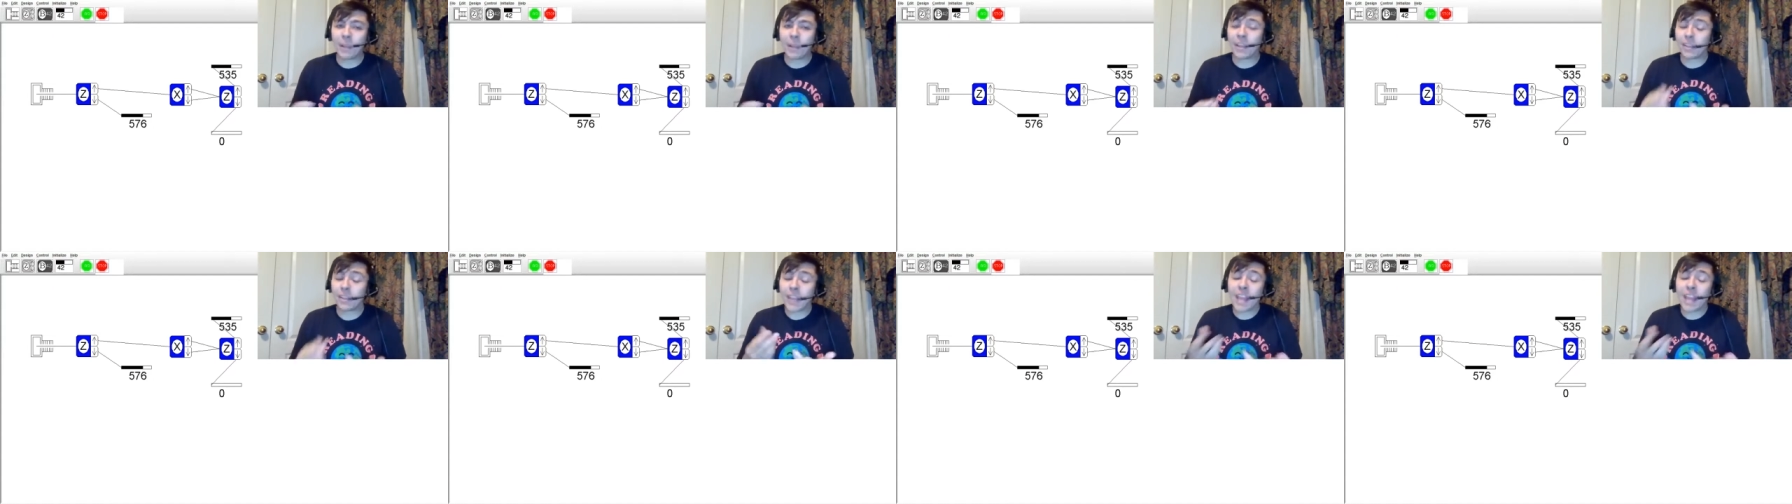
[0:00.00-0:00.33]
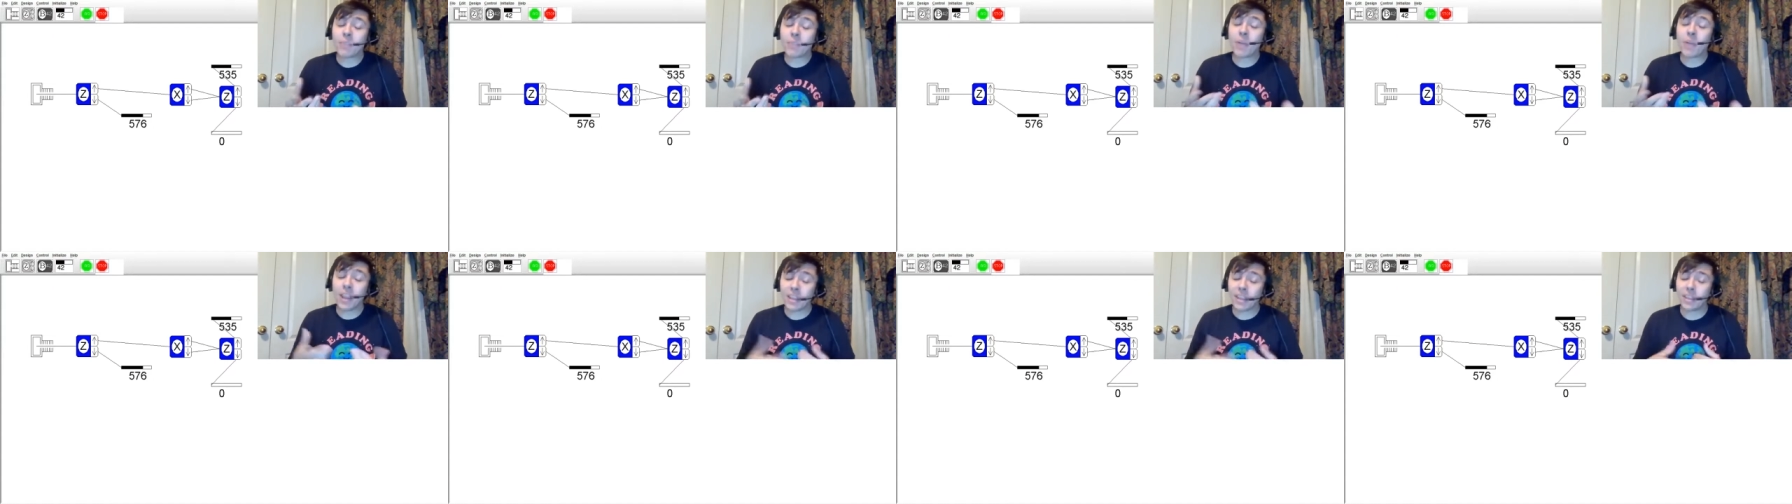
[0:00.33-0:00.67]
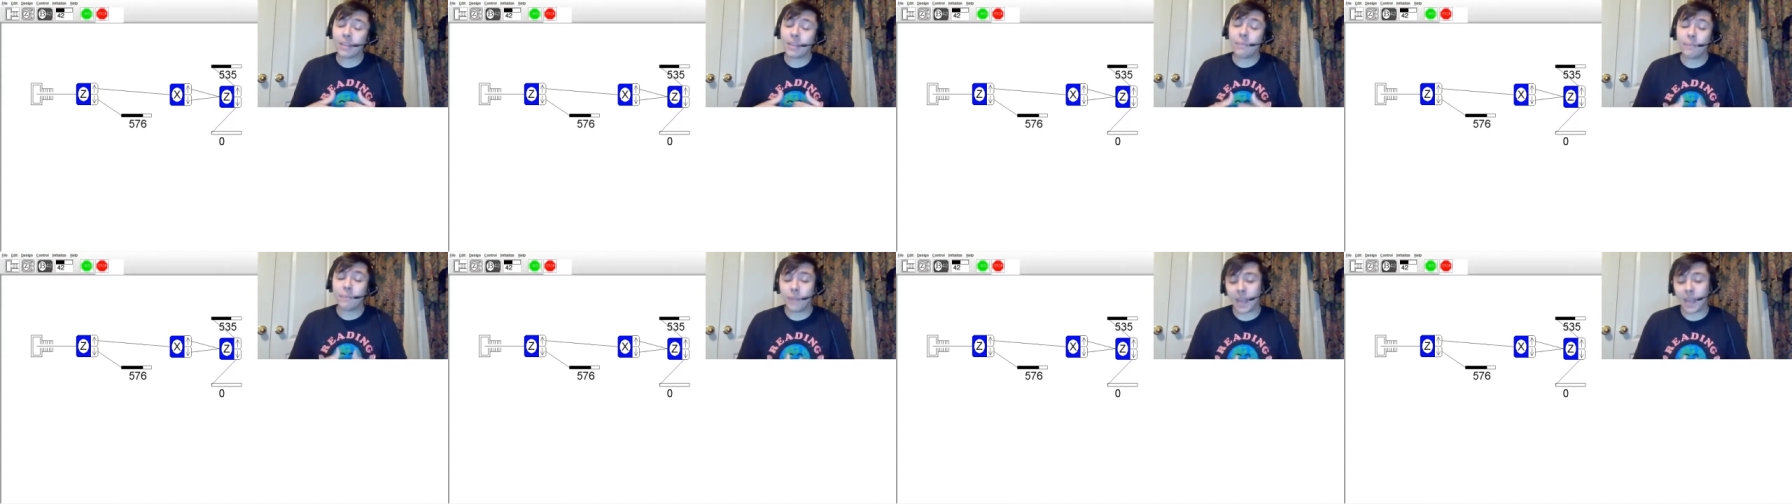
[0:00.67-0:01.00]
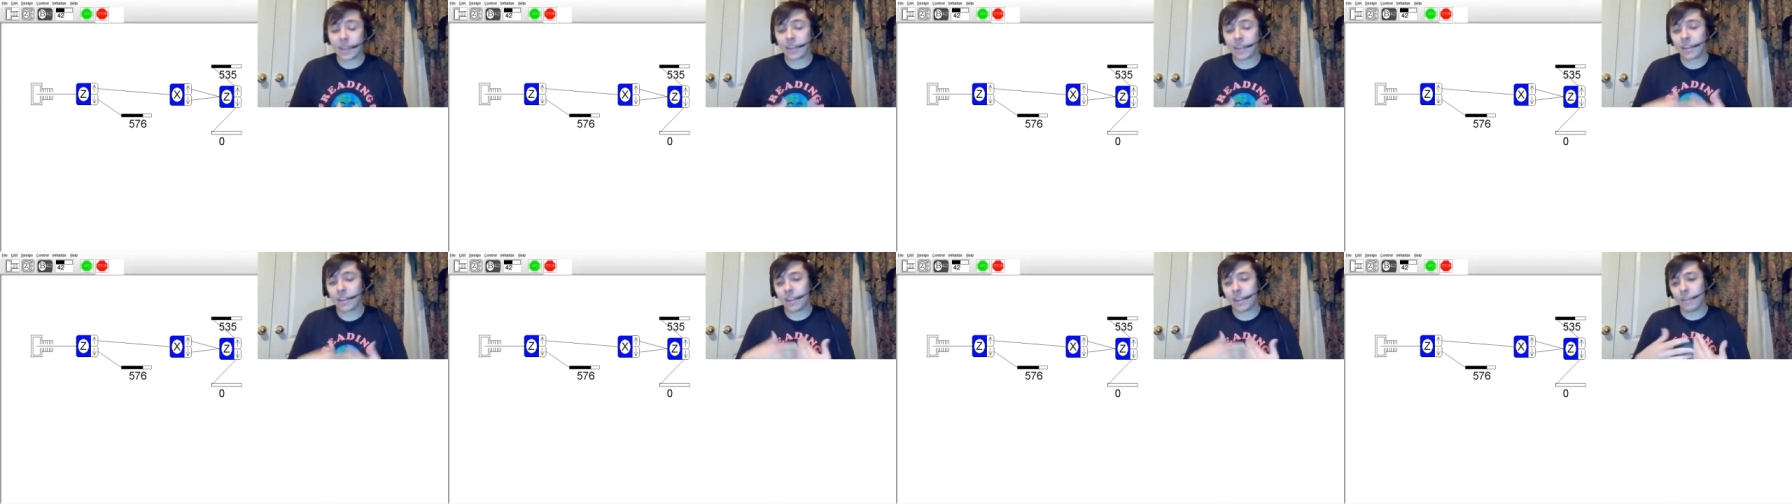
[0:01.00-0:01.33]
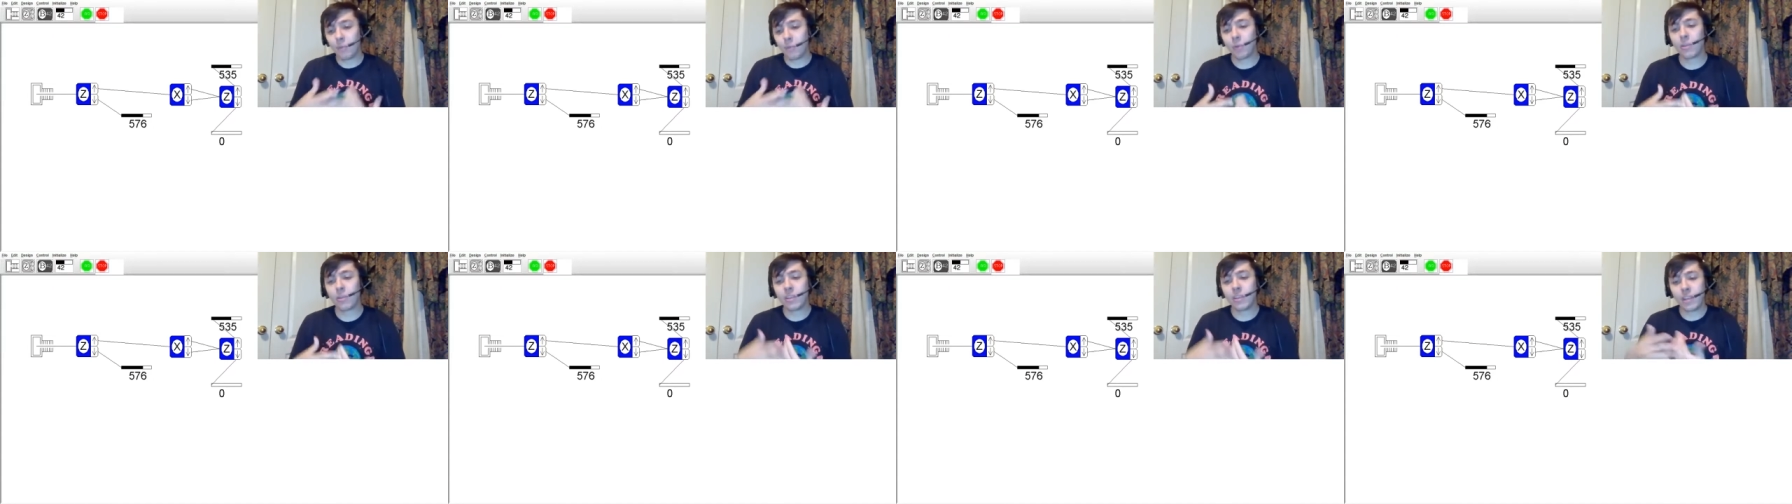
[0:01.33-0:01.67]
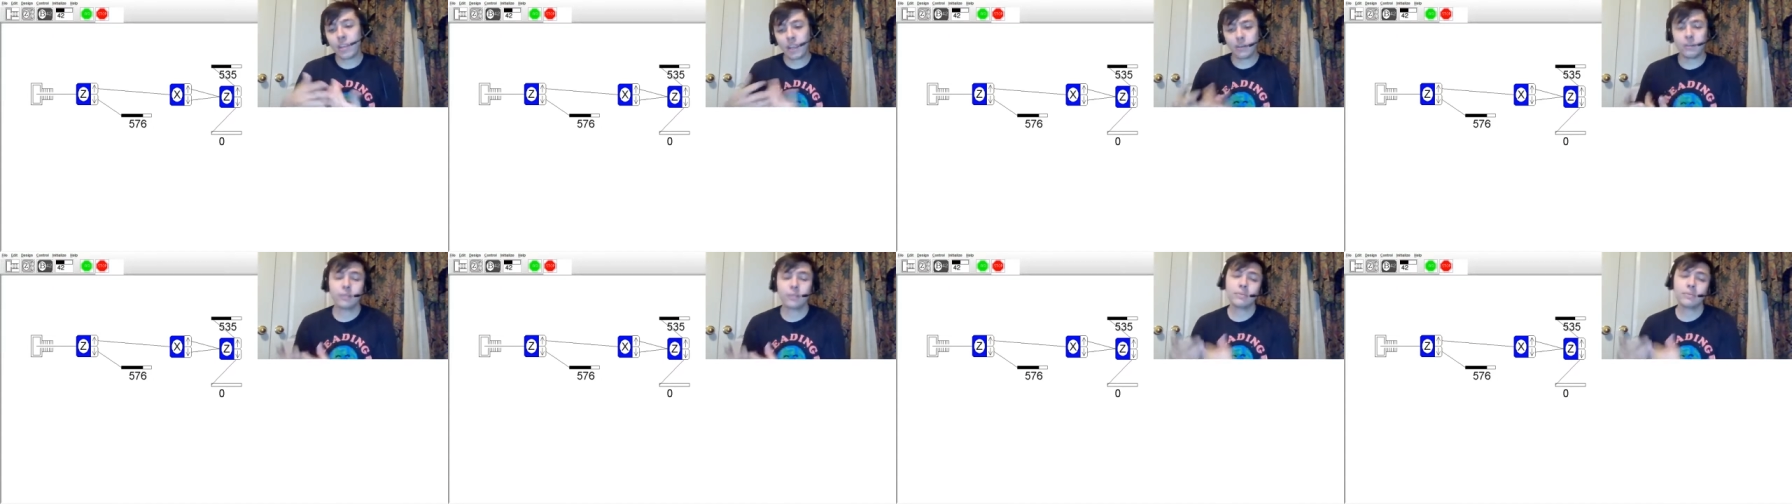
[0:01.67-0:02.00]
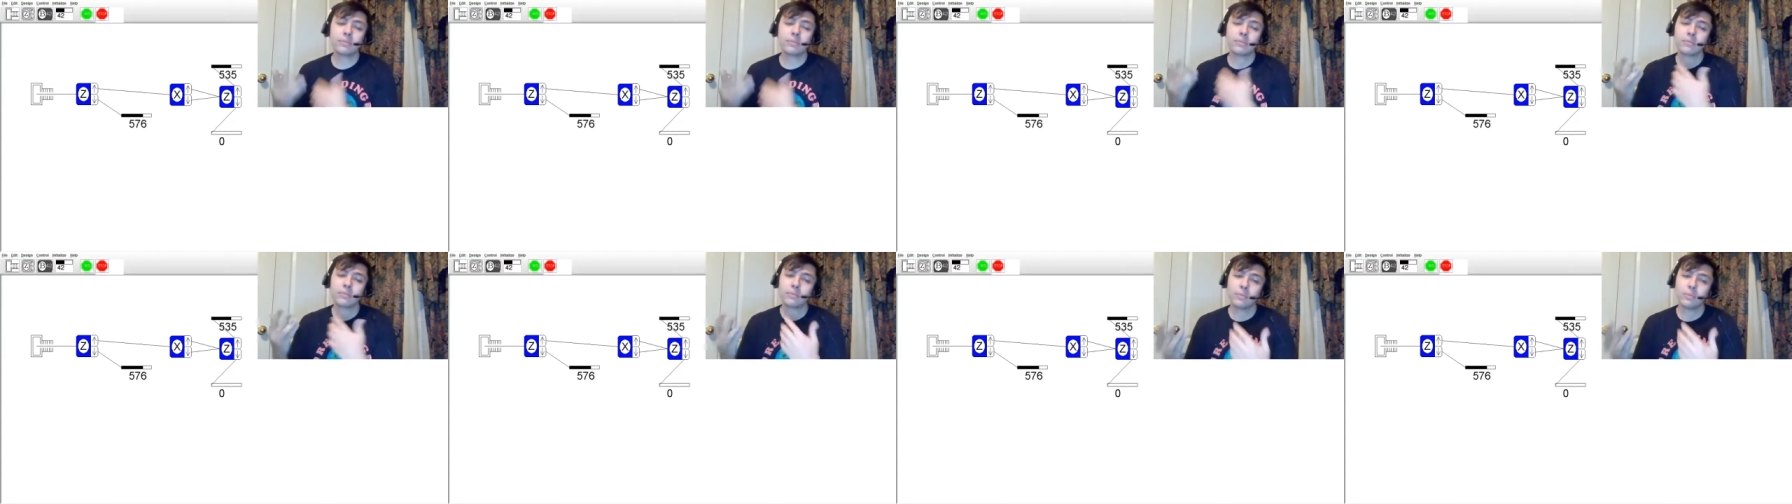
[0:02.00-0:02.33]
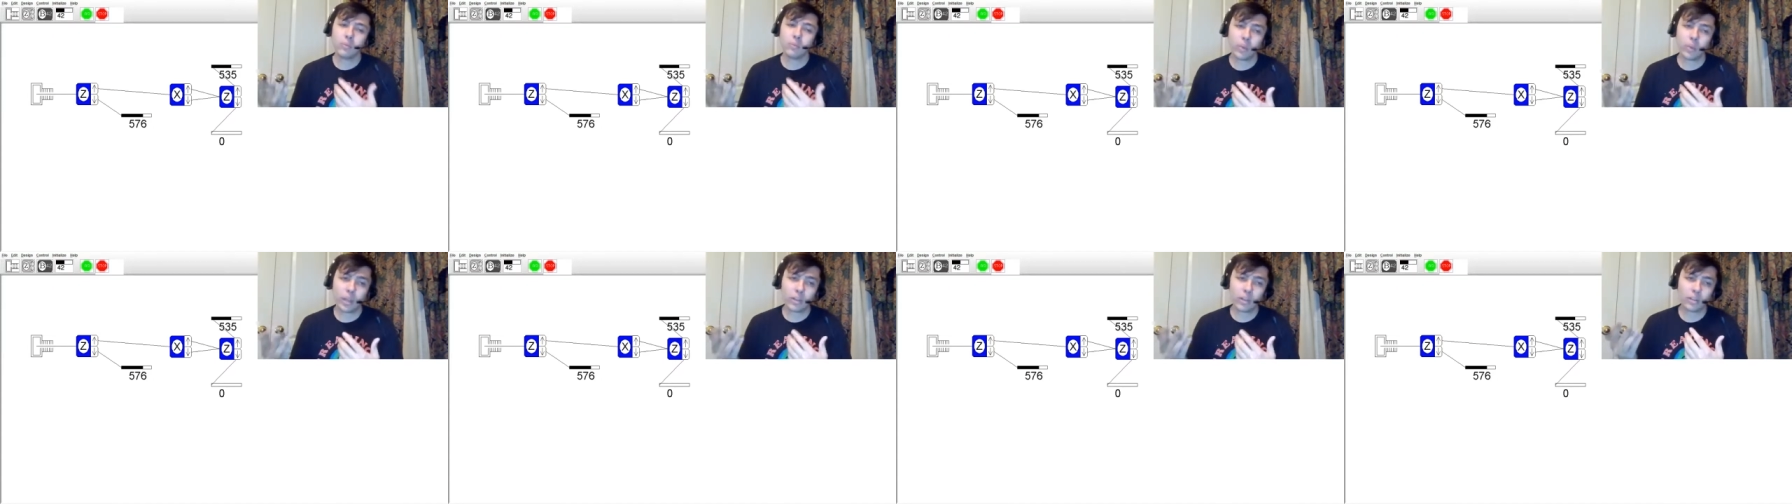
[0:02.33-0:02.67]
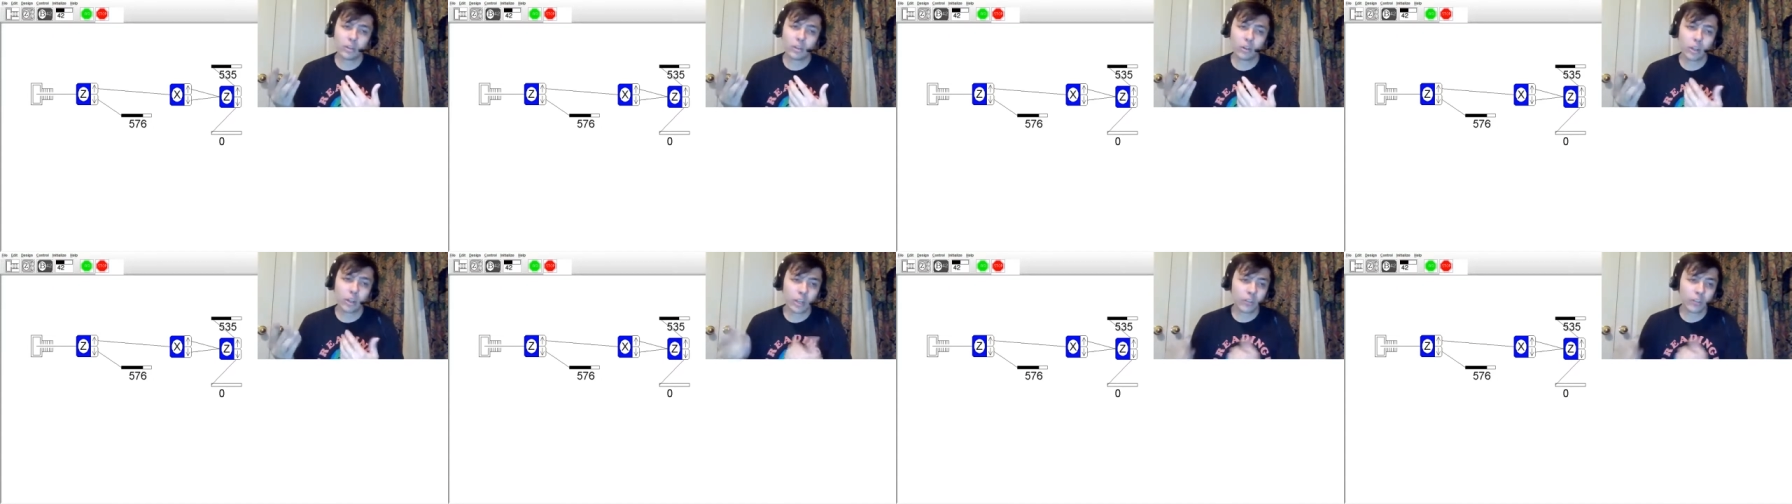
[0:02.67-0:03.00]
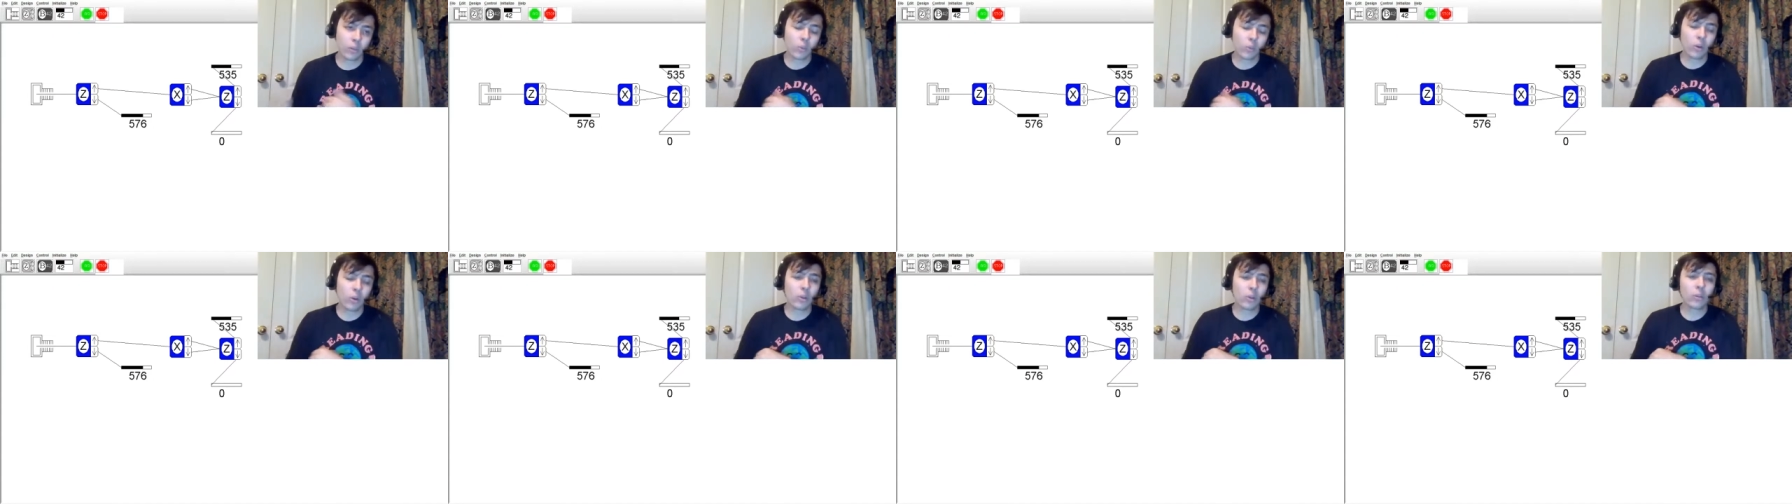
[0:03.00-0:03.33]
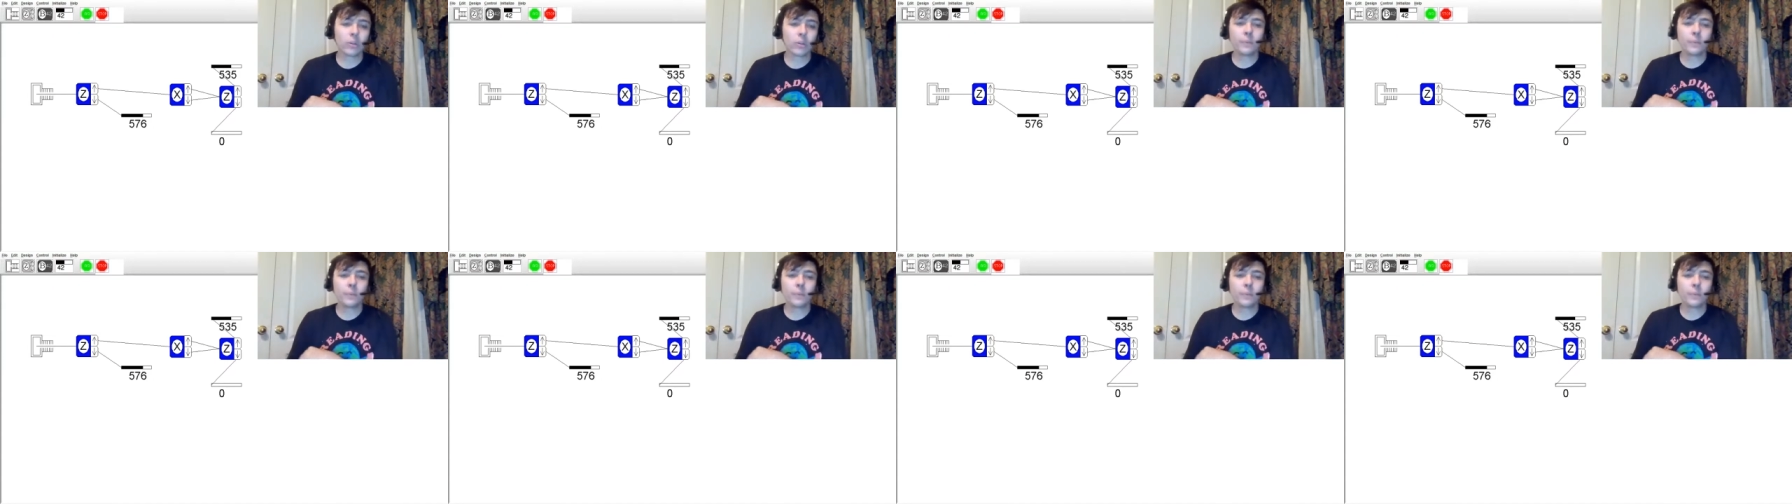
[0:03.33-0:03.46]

And that's why it's the best and most standard way to look at the world.